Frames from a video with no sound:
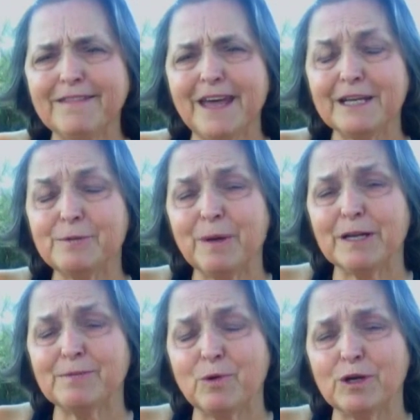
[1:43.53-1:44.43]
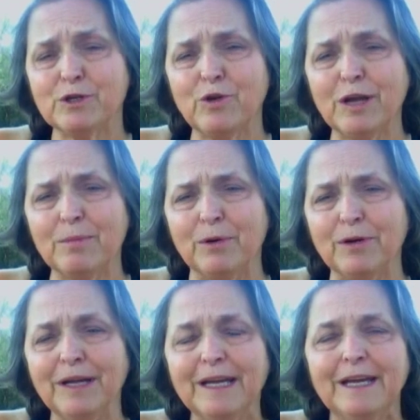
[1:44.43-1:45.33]
experience more
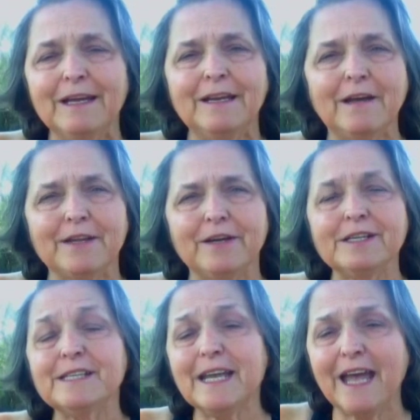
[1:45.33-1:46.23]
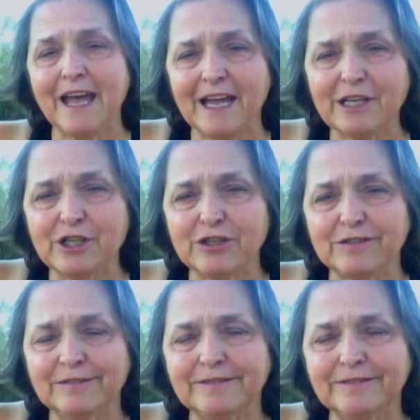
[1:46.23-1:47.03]
enjoyable. Now, there is a catch.